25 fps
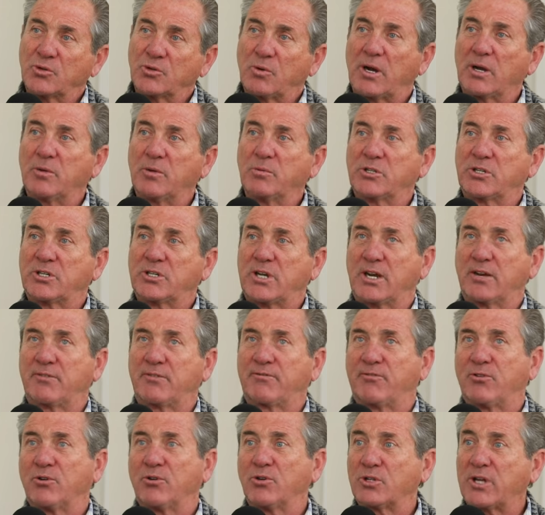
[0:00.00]
So I would take
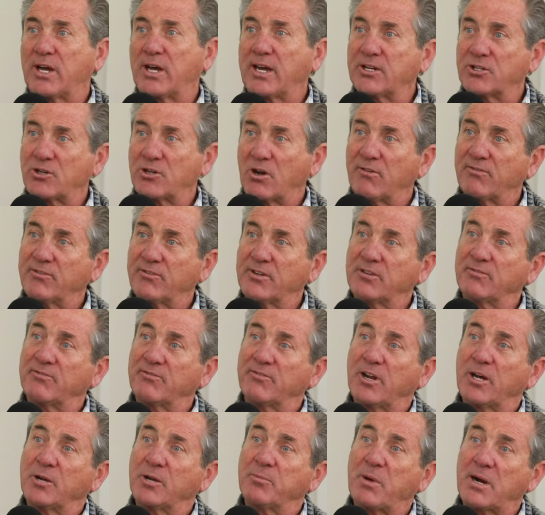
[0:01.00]
four days off and I'd
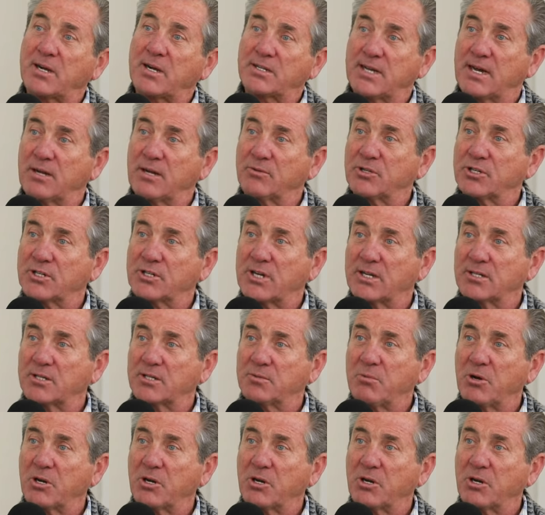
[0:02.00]
fly back down to Santa